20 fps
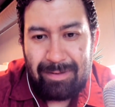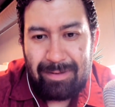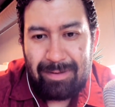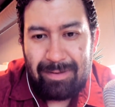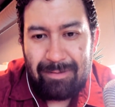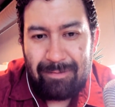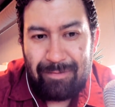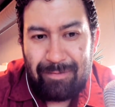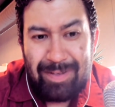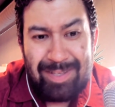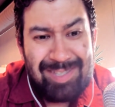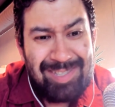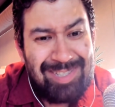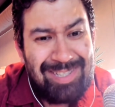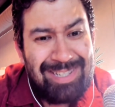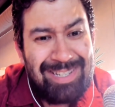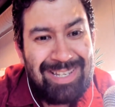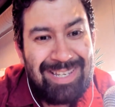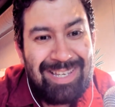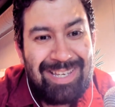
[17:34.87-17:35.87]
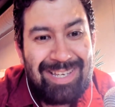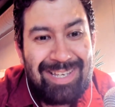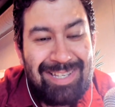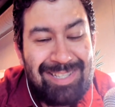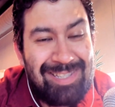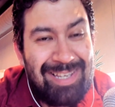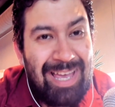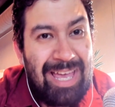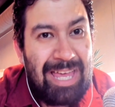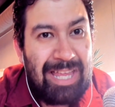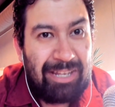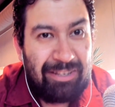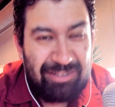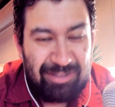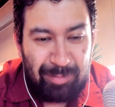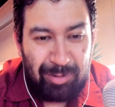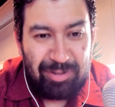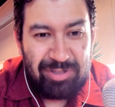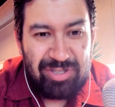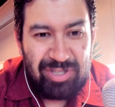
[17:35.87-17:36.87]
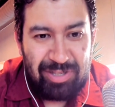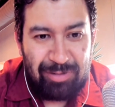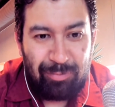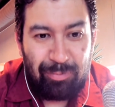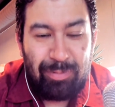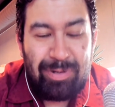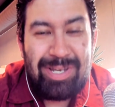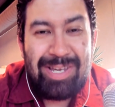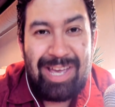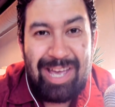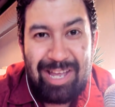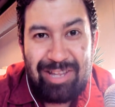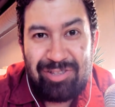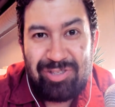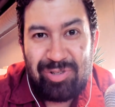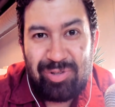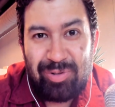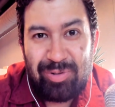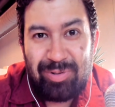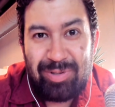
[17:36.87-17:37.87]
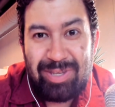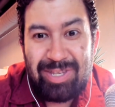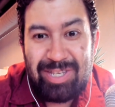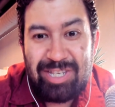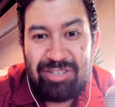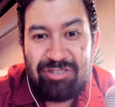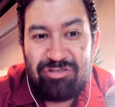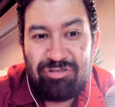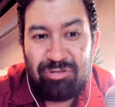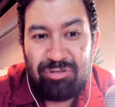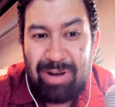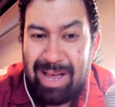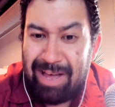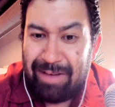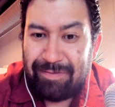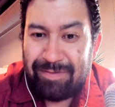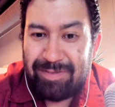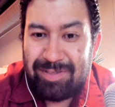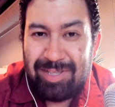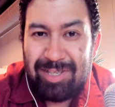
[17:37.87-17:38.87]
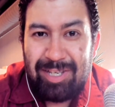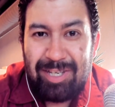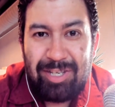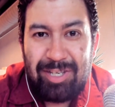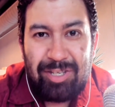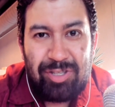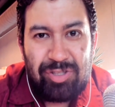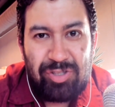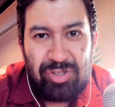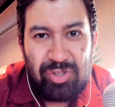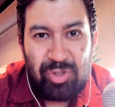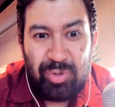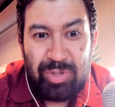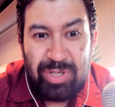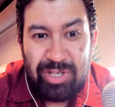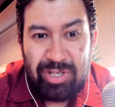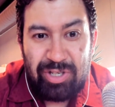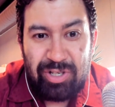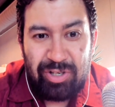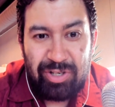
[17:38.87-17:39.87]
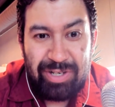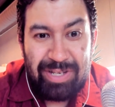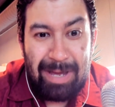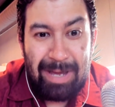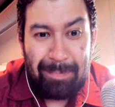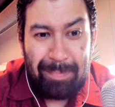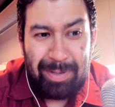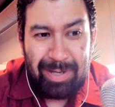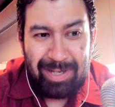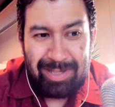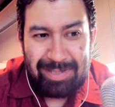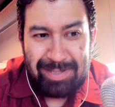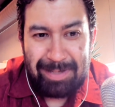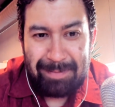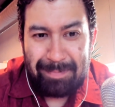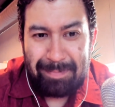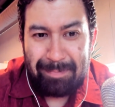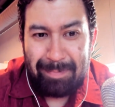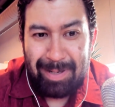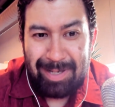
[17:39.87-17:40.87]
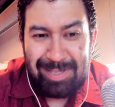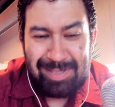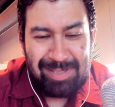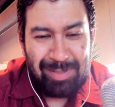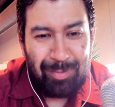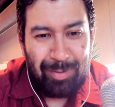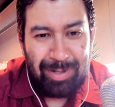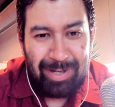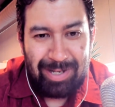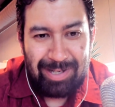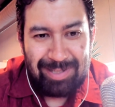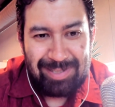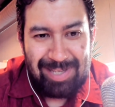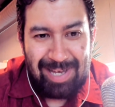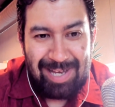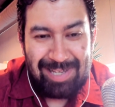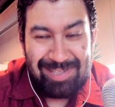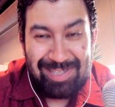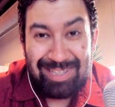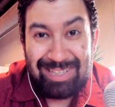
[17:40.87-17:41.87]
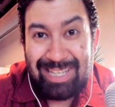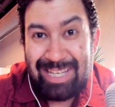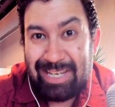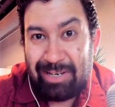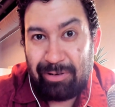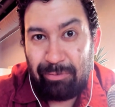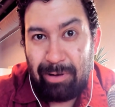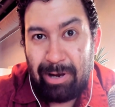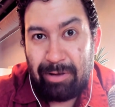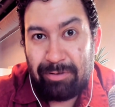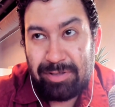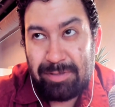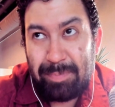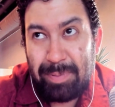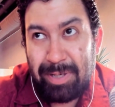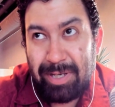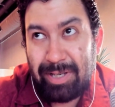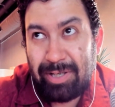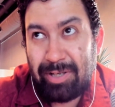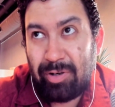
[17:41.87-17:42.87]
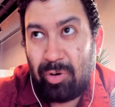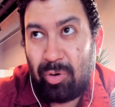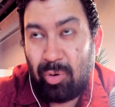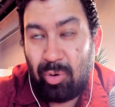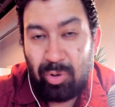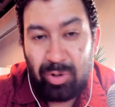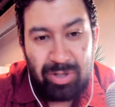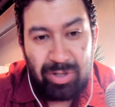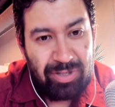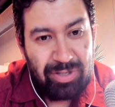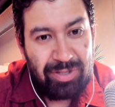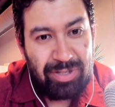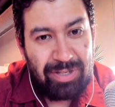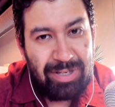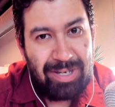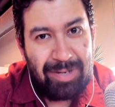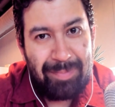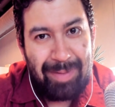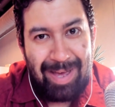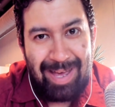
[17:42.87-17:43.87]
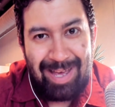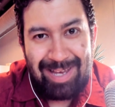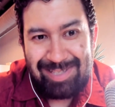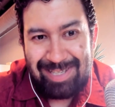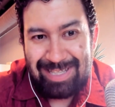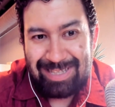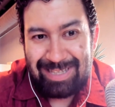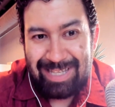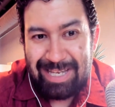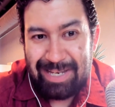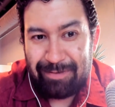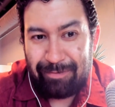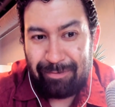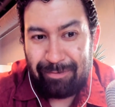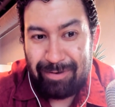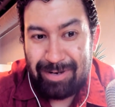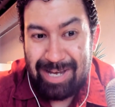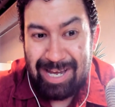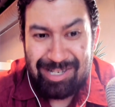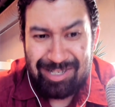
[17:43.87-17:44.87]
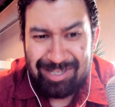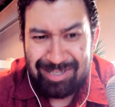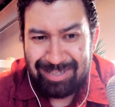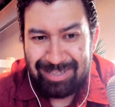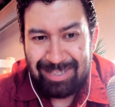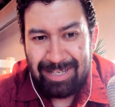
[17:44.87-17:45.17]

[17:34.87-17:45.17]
Vidsten is eligible to re-enter the draft, so he could get picked up by someone else as a late round pick or could come as a late free agent.